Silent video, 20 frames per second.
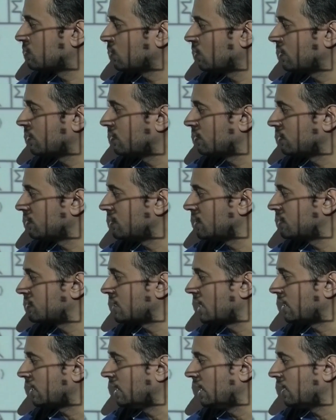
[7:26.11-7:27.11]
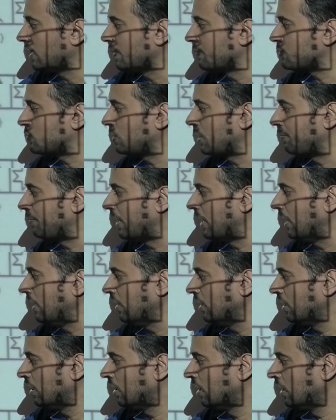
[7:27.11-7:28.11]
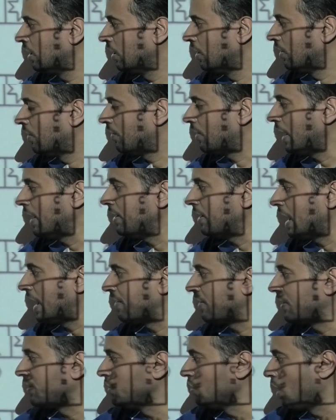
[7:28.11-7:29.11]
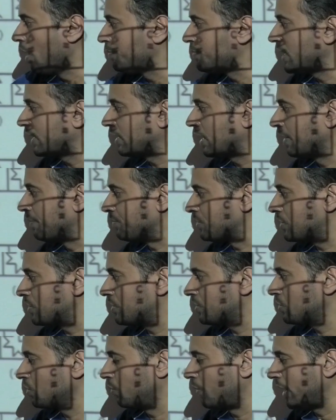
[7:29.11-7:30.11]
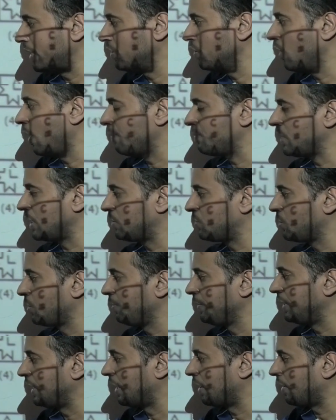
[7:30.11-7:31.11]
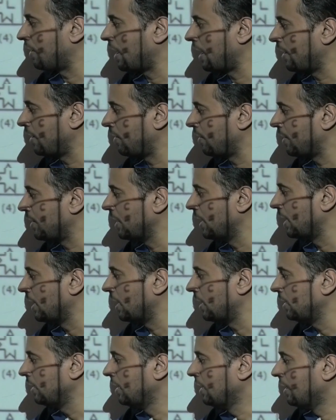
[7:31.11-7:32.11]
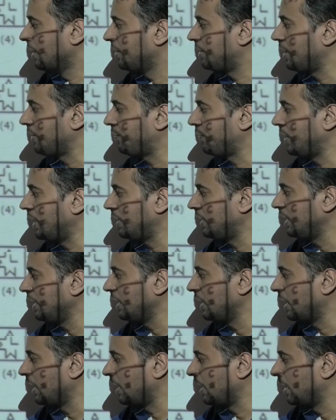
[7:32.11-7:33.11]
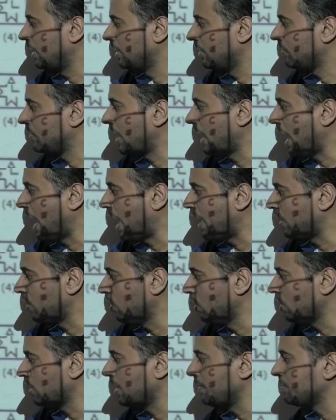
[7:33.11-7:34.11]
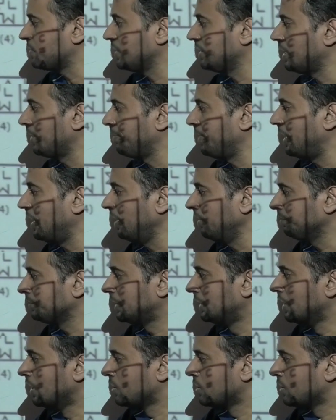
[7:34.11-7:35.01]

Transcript: So this circle comes to the middle, right, and the new object comes. So one new object should be there, right? Here definitely the arrow comes in the middle.